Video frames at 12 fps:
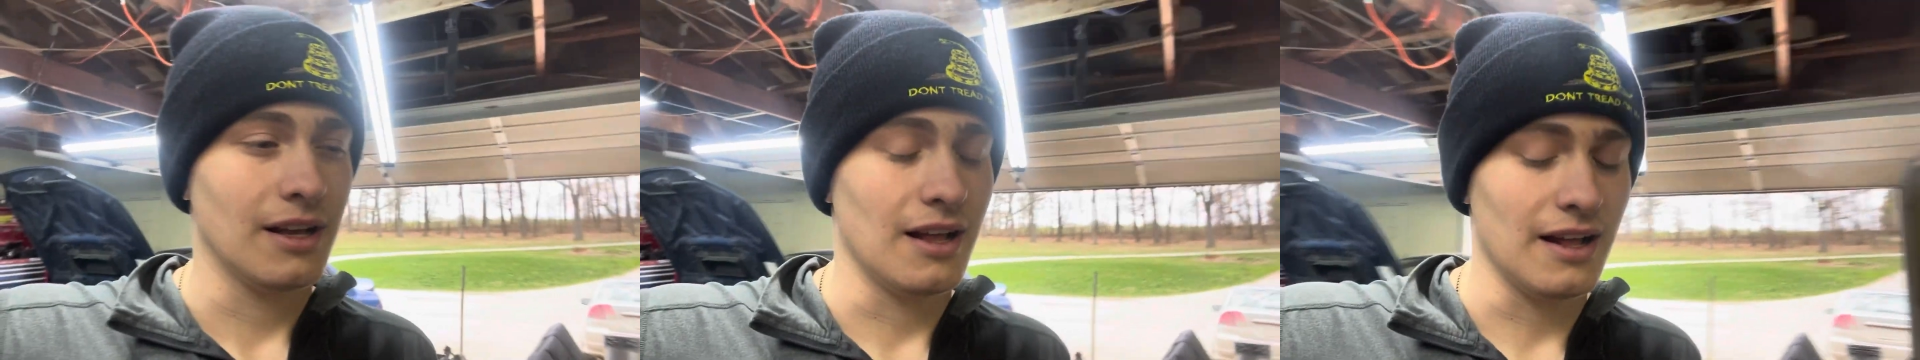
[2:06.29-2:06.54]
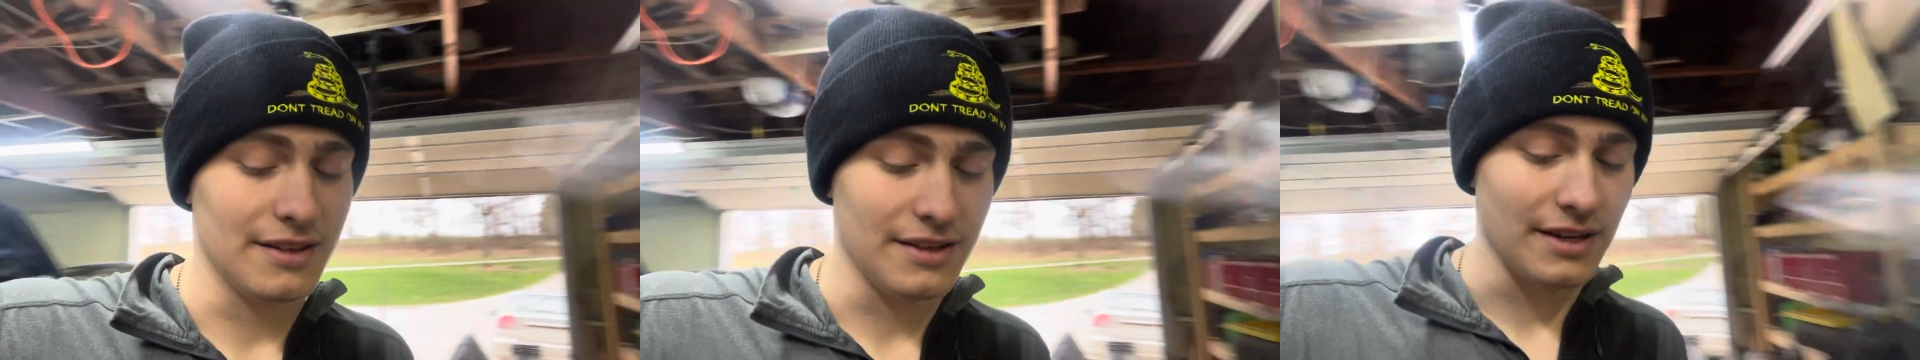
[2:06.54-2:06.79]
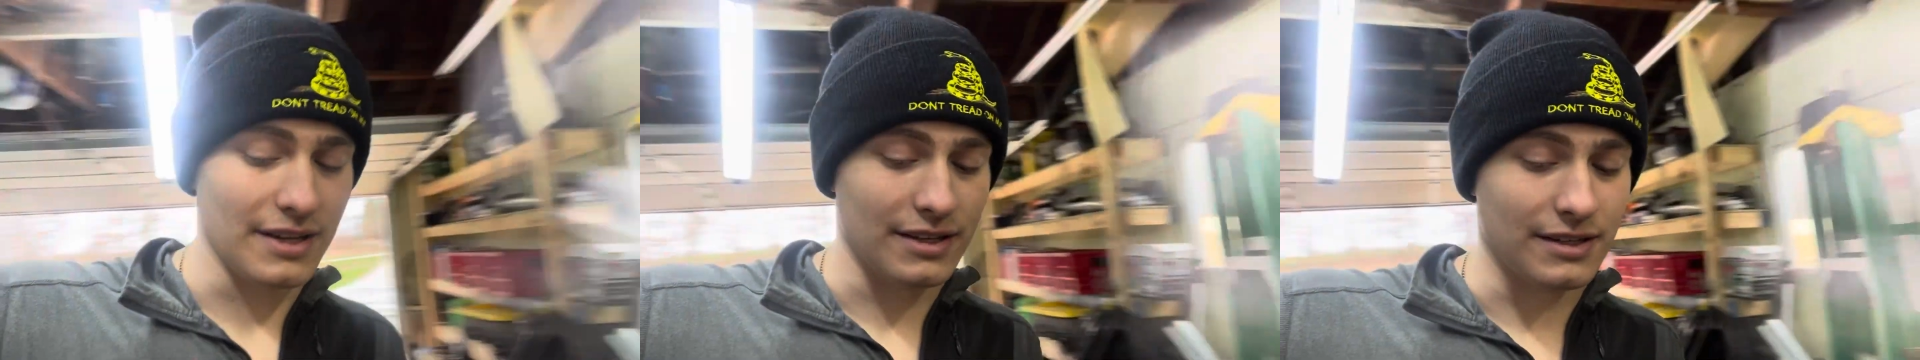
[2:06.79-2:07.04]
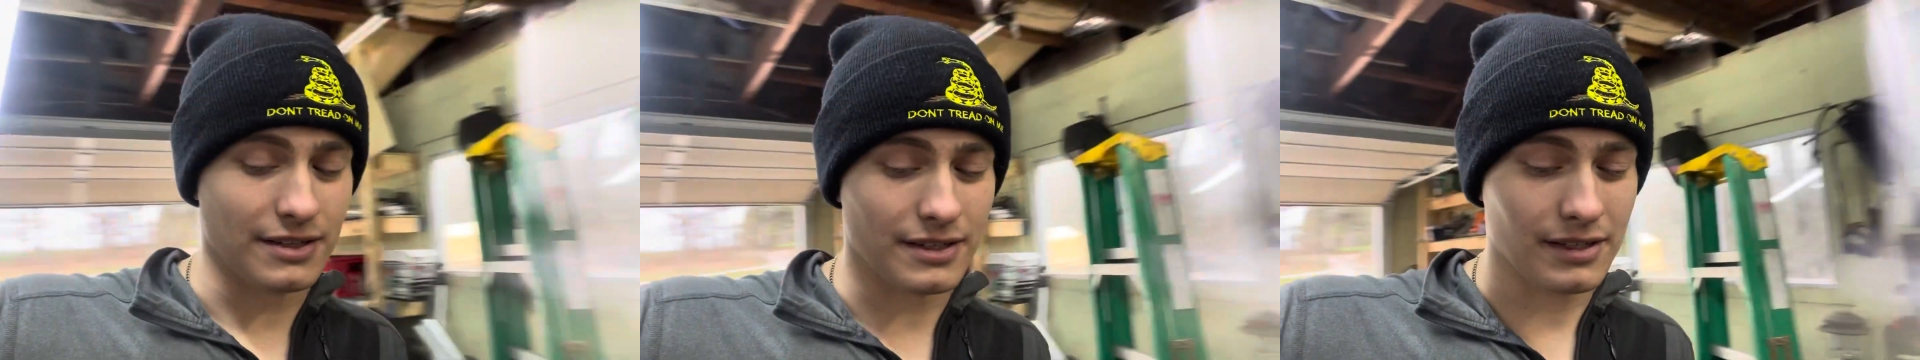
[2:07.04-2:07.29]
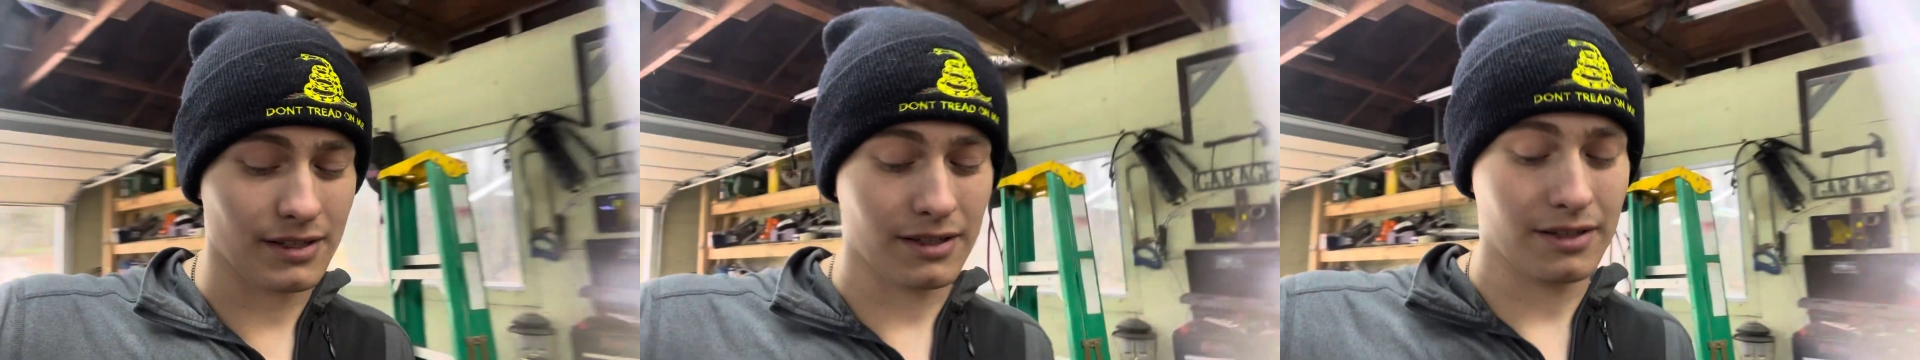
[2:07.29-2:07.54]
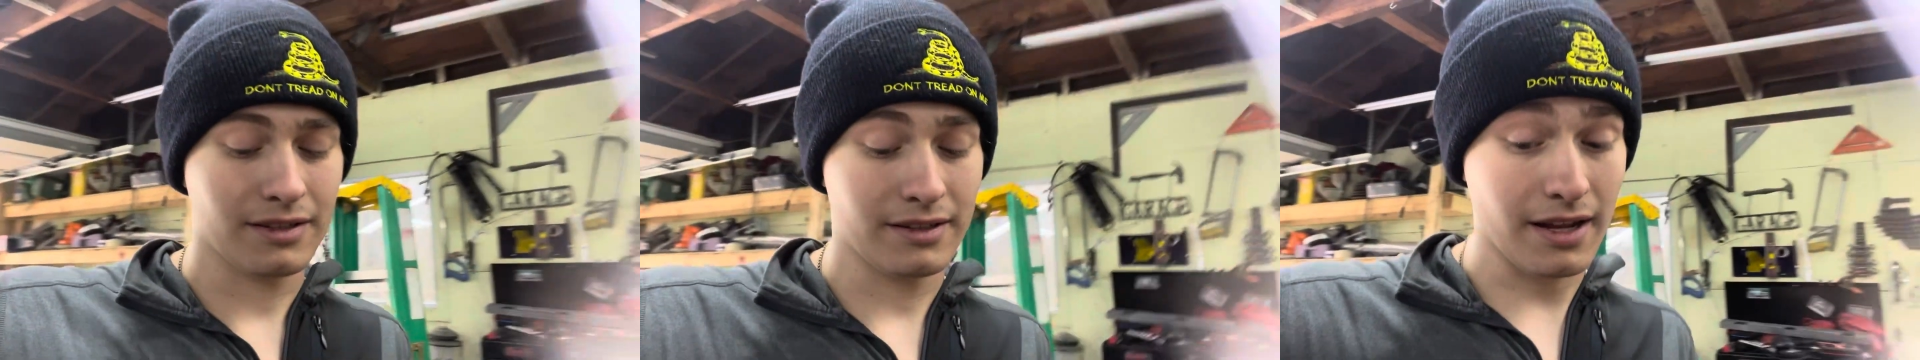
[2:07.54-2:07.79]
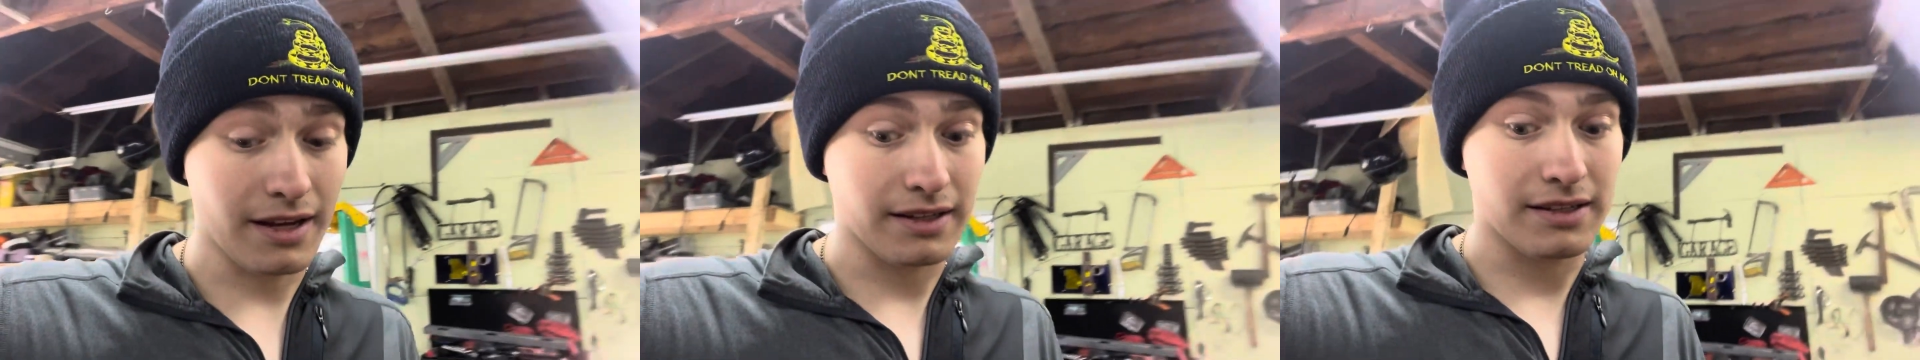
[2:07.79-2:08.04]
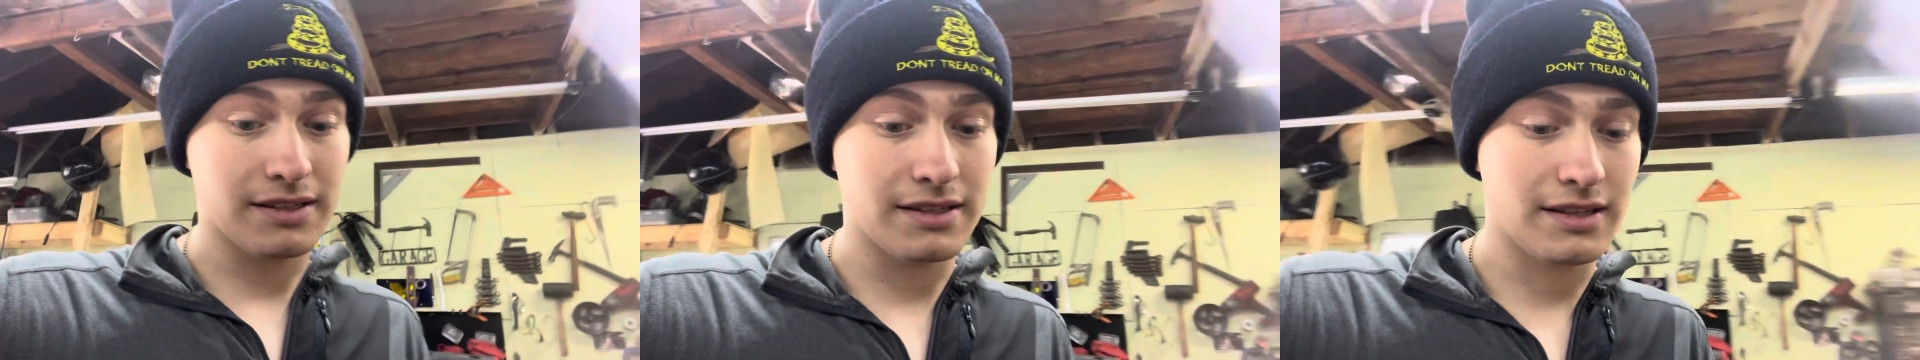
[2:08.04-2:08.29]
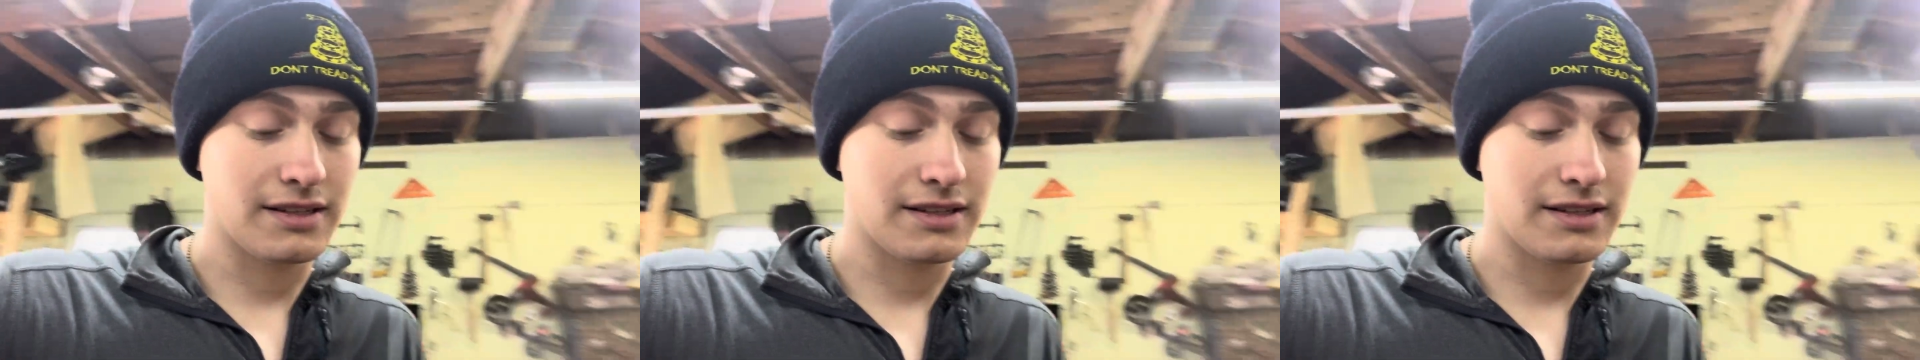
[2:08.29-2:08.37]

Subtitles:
And then next